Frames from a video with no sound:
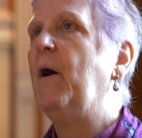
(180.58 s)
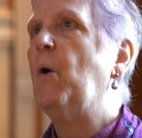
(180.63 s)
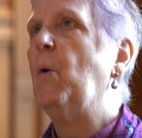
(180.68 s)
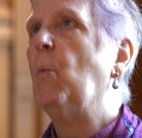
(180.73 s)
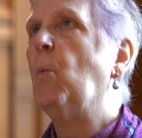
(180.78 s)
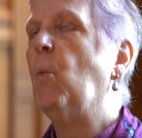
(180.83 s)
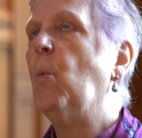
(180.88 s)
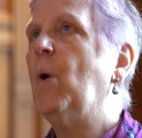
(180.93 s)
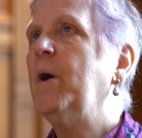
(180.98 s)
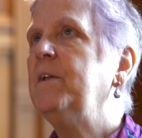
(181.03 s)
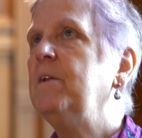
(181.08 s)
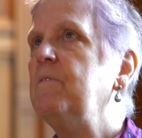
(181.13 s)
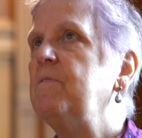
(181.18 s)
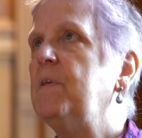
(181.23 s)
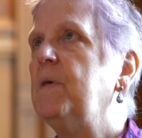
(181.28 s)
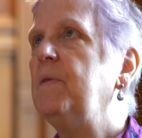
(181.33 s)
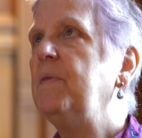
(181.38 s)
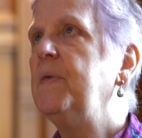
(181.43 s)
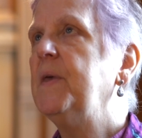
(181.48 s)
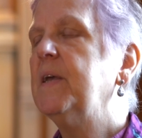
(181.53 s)
One of
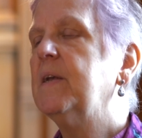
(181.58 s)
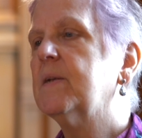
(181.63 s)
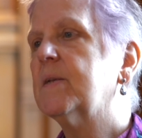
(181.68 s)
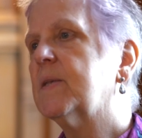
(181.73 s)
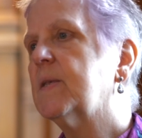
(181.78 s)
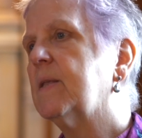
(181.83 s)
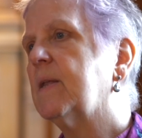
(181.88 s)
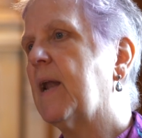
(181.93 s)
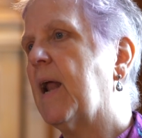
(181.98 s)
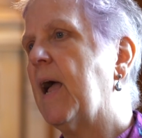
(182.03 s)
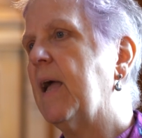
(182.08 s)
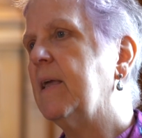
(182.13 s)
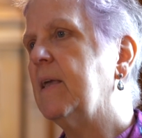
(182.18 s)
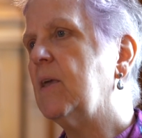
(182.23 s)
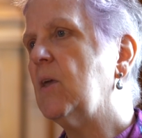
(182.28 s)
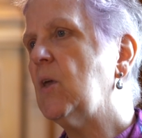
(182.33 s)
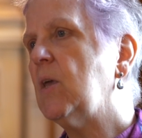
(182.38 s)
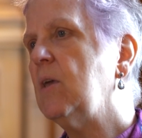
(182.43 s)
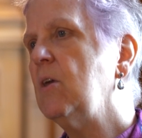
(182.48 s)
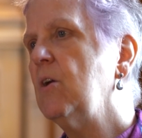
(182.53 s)
the things that I
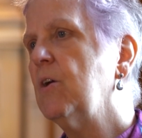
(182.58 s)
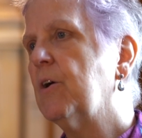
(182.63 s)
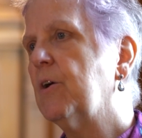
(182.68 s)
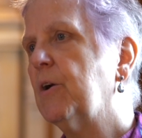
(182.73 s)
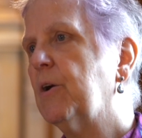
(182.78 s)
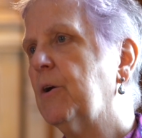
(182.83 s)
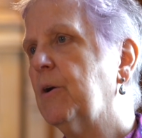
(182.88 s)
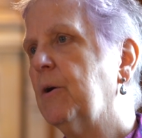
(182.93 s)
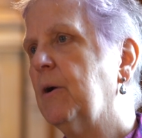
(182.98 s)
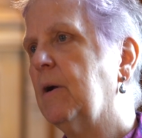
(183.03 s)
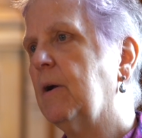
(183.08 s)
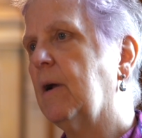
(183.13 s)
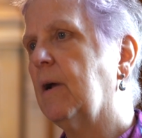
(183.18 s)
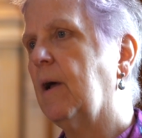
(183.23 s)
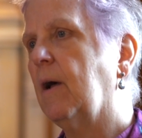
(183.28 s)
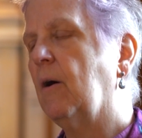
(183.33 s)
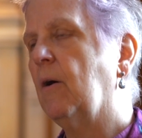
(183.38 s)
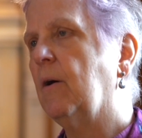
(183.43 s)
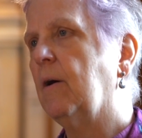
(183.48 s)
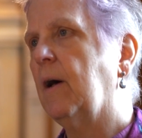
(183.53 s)
hear
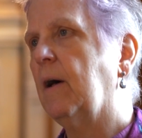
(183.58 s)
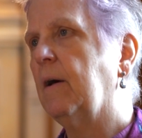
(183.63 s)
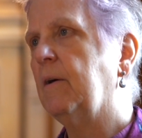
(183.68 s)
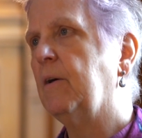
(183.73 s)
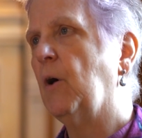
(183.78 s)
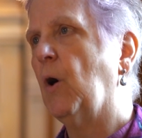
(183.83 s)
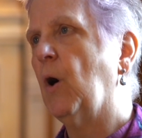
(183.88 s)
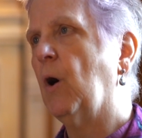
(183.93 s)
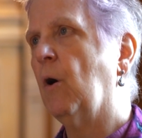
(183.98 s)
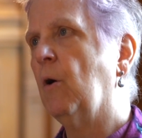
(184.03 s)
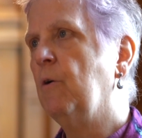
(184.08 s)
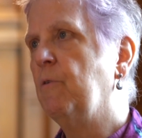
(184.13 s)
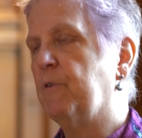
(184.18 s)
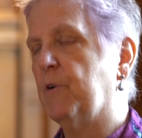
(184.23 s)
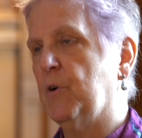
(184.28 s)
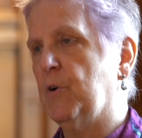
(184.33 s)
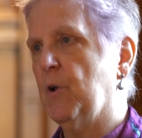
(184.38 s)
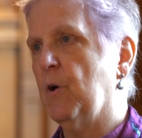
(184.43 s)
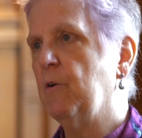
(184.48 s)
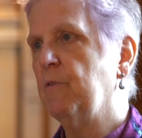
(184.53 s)

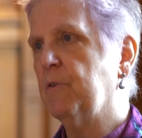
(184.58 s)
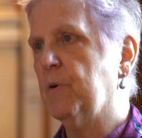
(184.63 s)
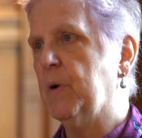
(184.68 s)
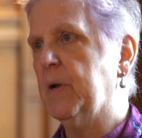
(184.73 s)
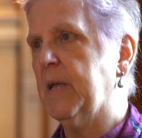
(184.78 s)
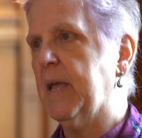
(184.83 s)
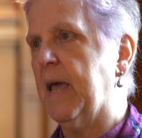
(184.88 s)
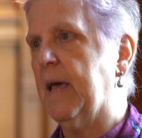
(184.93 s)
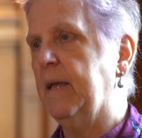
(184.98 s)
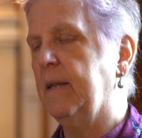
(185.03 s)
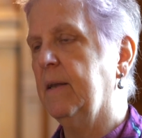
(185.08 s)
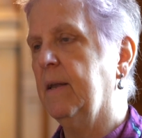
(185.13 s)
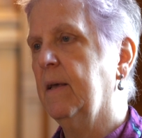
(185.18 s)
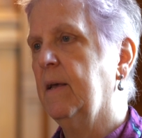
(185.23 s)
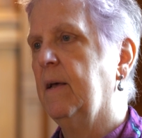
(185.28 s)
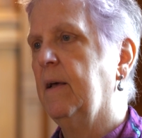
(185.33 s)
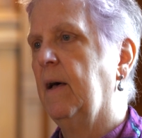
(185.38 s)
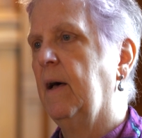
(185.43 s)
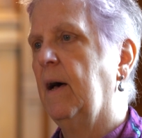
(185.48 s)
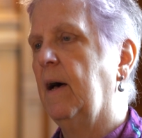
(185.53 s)
over and over again,
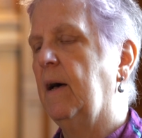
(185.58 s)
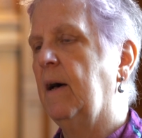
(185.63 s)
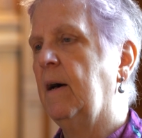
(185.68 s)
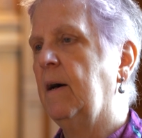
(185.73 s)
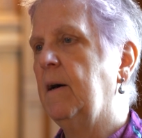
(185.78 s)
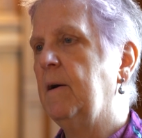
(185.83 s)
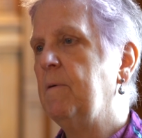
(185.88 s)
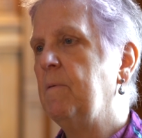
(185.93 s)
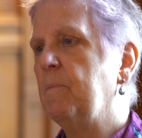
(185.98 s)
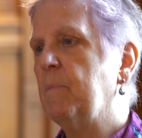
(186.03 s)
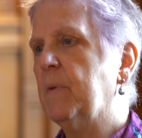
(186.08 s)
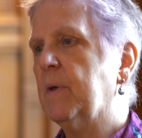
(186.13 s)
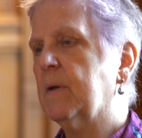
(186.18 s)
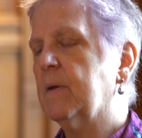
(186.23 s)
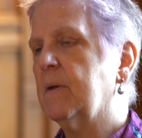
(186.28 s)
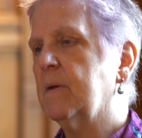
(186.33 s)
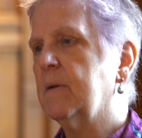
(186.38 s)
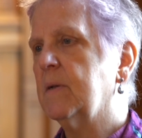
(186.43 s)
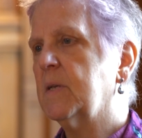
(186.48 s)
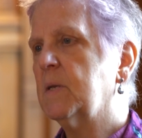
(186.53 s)

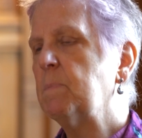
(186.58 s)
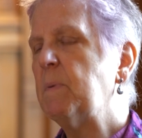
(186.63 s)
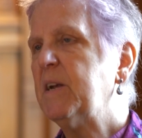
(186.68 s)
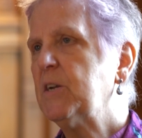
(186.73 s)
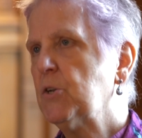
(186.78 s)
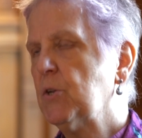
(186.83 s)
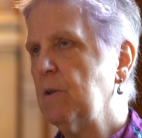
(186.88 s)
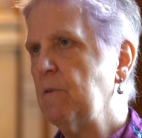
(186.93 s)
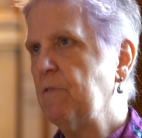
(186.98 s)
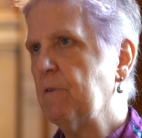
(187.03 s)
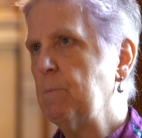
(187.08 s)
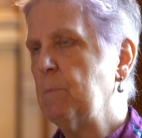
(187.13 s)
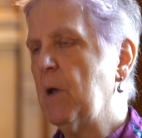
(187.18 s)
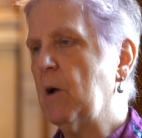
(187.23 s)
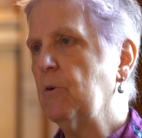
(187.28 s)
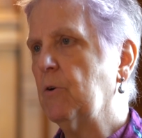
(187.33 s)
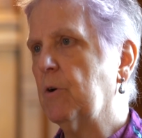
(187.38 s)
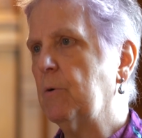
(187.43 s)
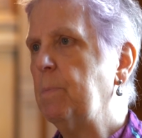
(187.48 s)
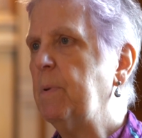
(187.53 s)
especially from
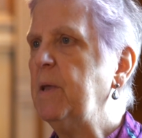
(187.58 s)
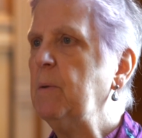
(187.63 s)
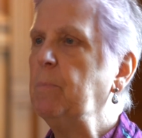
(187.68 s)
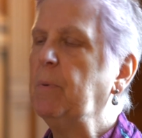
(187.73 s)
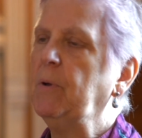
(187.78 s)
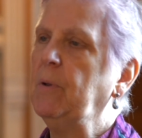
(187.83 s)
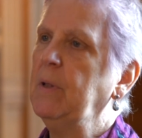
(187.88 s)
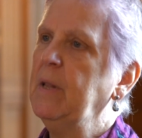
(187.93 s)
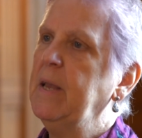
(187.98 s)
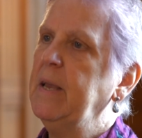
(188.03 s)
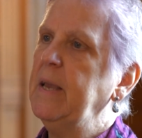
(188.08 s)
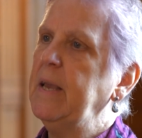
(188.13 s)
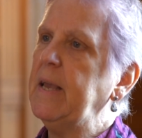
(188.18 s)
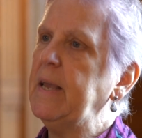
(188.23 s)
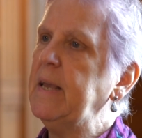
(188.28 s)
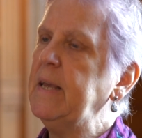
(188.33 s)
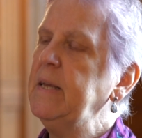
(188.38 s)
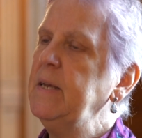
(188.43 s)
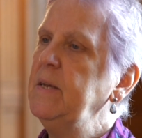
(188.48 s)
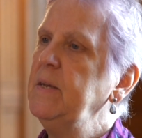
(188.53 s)
younger people,
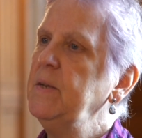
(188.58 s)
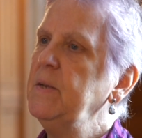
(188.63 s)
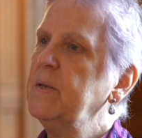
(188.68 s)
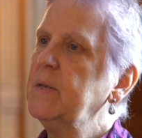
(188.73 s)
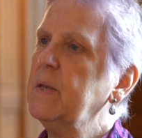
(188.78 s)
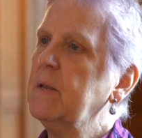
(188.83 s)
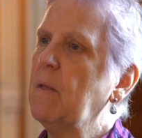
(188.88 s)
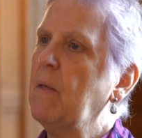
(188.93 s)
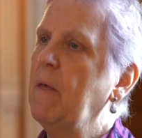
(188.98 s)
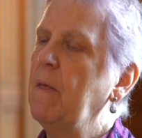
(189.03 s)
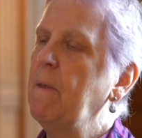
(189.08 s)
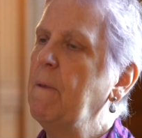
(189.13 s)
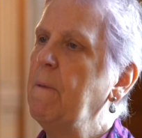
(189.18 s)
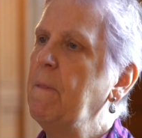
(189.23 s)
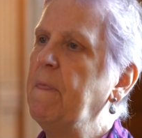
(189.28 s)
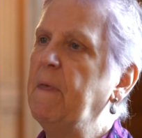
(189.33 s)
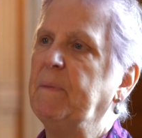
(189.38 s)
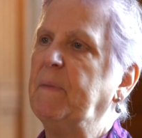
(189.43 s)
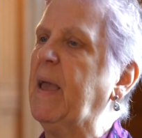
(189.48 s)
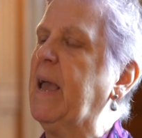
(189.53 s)
is
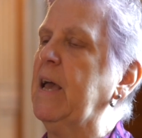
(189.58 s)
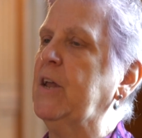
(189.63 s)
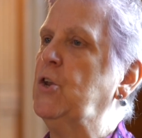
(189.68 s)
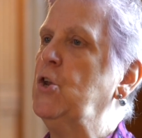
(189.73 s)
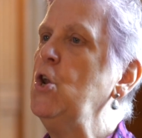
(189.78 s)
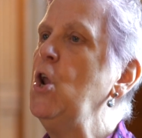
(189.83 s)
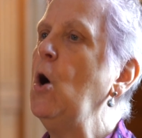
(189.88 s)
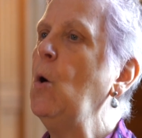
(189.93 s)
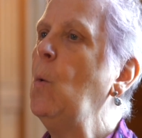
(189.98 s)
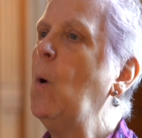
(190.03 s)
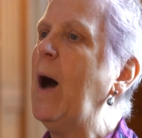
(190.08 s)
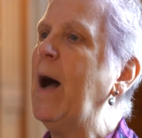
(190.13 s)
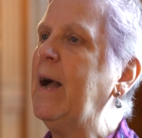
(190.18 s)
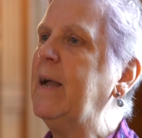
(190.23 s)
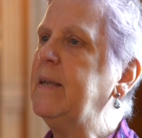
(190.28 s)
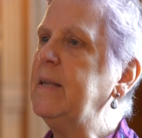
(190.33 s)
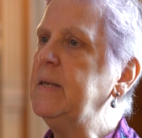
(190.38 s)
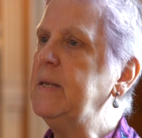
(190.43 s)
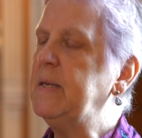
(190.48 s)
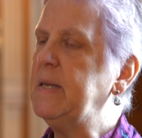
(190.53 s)
that they had no
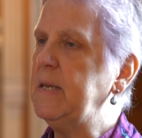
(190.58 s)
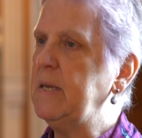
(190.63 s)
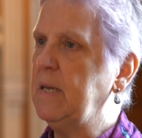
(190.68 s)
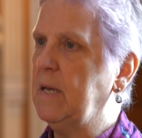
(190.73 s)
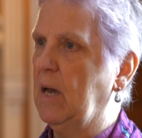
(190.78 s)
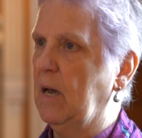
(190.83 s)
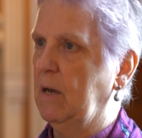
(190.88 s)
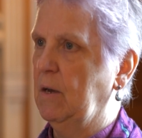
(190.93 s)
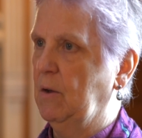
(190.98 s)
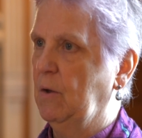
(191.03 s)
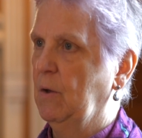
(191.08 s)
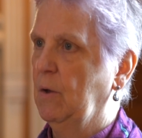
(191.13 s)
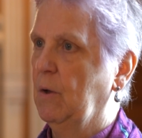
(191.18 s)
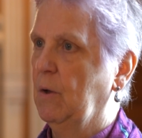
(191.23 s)
idea